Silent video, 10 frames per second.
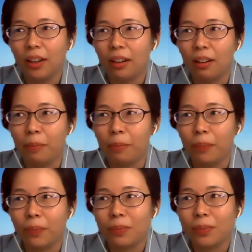
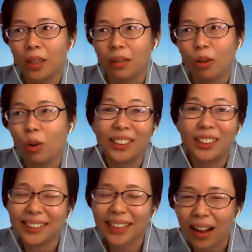um, or the
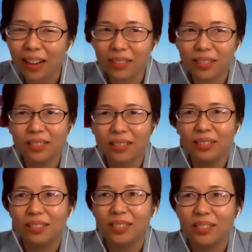style,
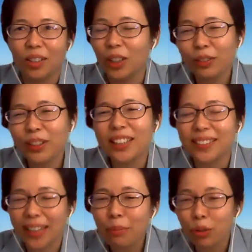or even the
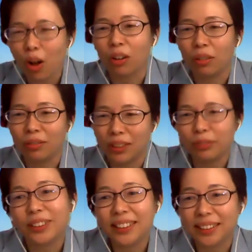same song,
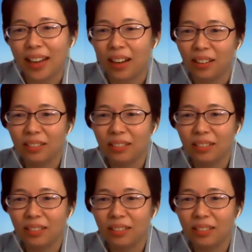different style,